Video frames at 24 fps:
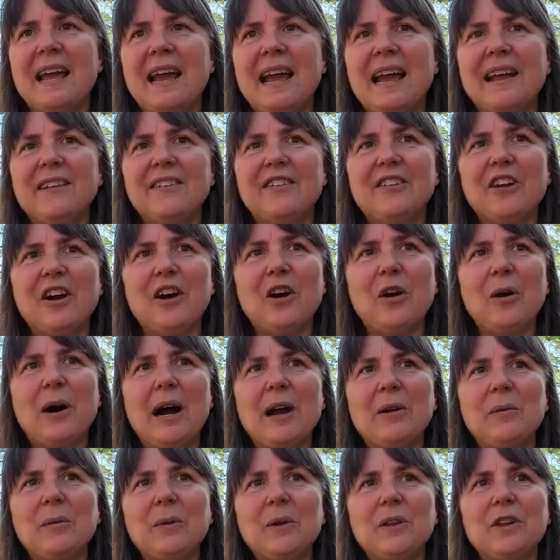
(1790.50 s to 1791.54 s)
And so
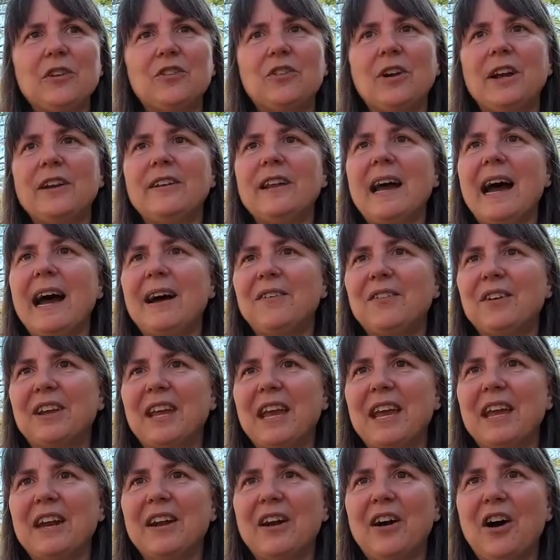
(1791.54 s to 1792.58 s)
I really tried to
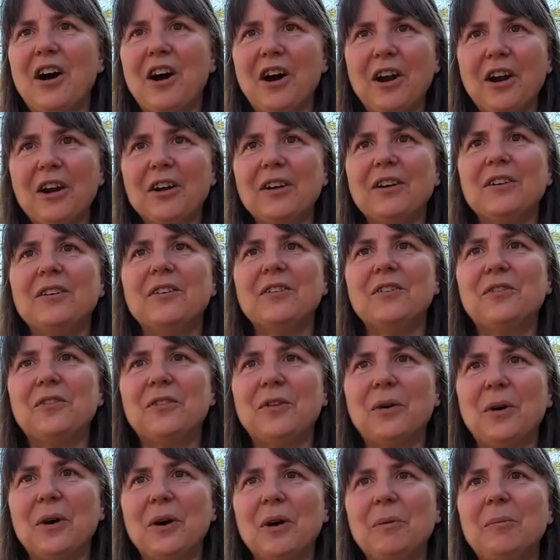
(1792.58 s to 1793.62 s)
advocate hard
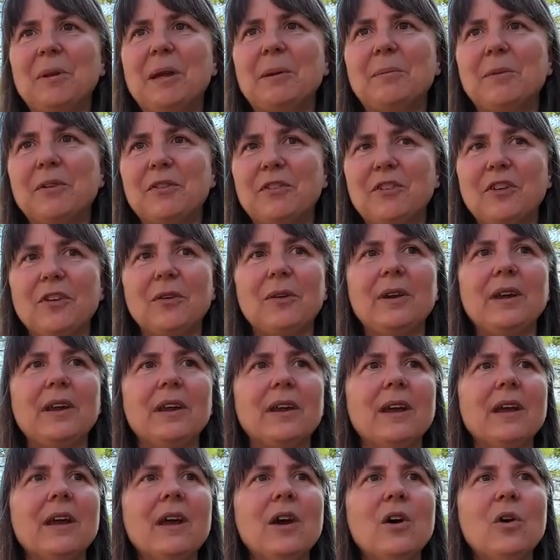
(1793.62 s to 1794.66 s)
for people doing